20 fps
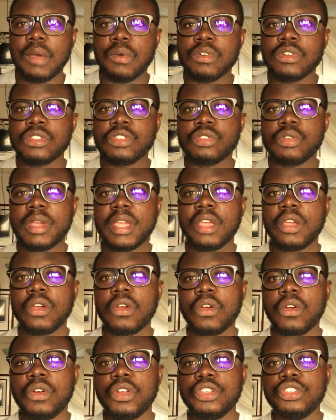want to
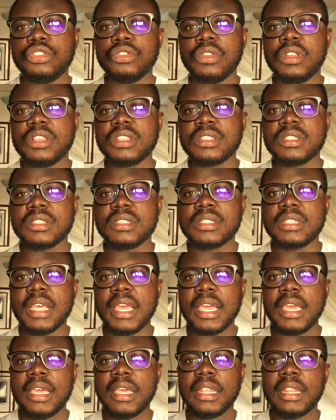encourage you this
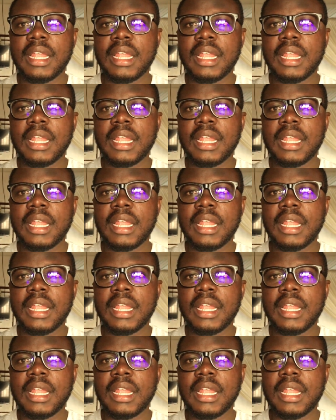day